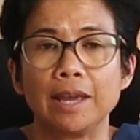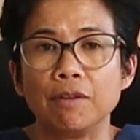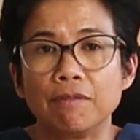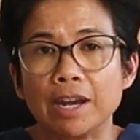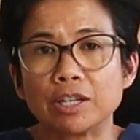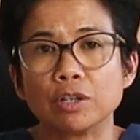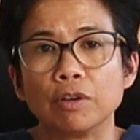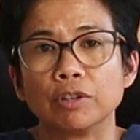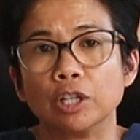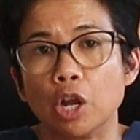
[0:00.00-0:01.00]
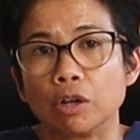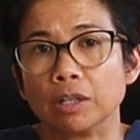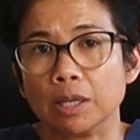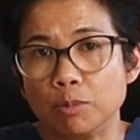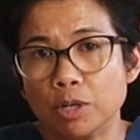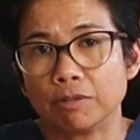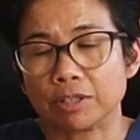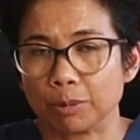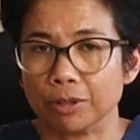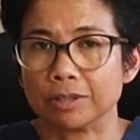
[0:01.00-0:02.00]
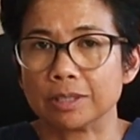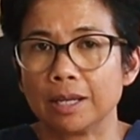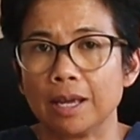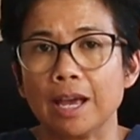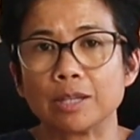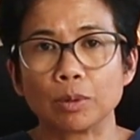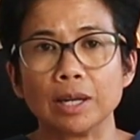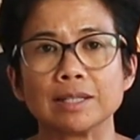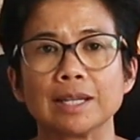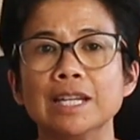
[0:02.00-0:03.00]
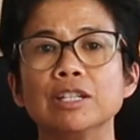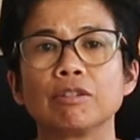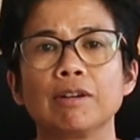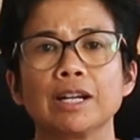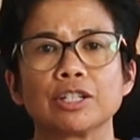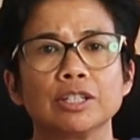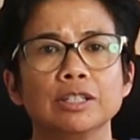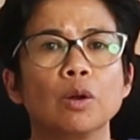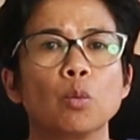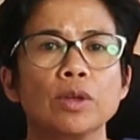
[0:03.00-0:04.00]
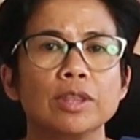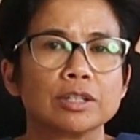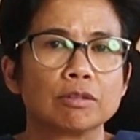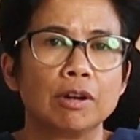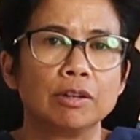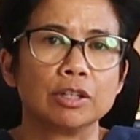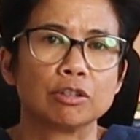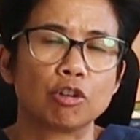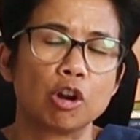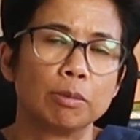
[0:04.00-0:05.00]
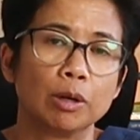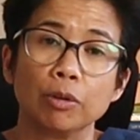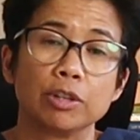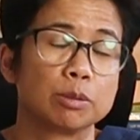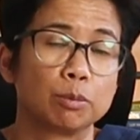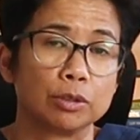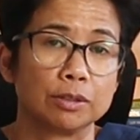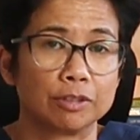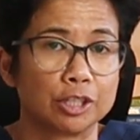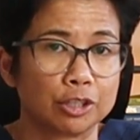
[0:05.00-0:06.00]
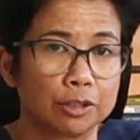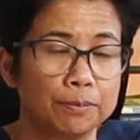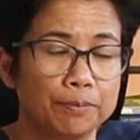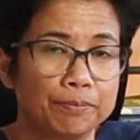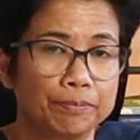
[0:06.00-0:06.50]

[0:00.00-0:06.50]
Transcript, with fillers: evasion of the local immune response, as well as interaction with the surrounding stroma or the supportive tissue.